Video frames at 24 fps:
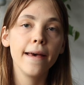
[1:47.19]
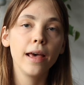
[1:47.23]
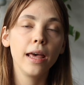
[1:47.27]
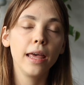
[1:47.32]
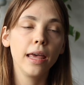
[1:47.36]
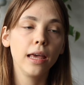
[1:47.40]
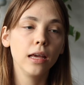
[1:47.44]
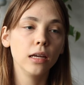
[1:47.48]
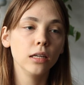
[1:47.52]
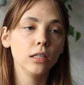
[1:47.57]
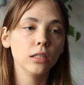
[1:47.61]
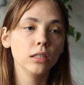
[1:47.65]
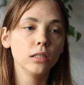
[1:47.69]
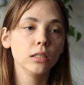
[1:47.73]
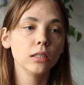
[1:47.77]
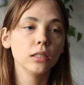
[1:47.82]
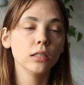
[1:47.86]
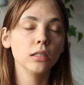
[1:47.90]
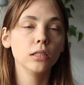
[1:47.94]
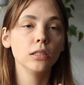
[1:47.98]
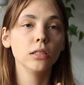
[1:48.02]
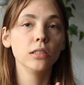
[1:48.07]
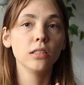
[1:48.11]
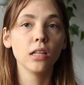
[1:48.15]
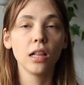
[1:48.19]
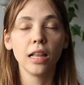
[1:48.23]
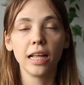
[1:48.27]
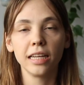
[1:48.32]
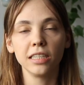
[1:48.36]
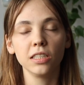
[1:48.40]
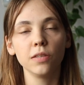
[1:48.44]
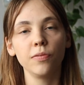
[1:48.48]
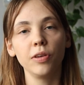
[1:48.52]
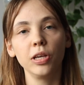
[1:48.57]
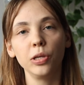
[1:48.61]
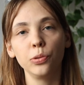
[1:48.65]
And the
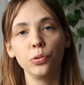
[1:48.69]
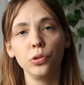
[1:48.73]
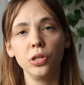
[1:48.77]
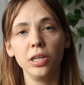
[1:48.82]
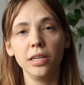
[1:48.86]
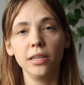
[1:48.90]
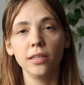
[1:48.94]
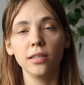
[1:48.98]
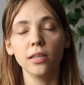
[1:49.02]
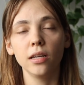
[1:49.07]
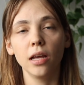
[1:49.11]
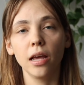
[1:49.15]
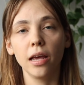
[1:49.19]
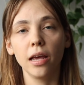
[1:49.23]
last thing you need